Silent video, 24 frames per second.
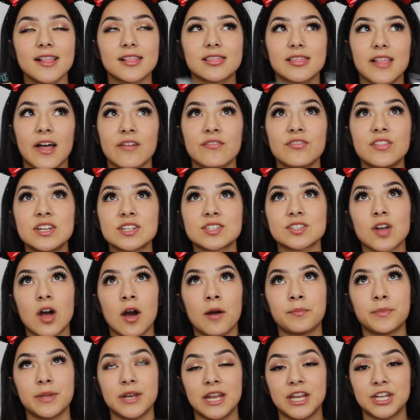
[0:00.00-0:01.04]
love this
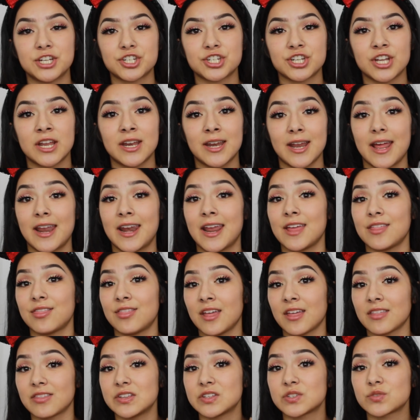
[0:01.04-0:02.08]
combination, and I
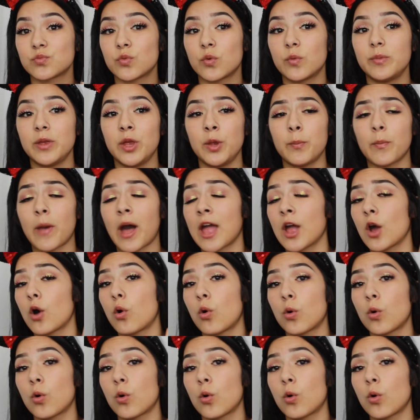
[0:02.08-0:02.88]
think this will be my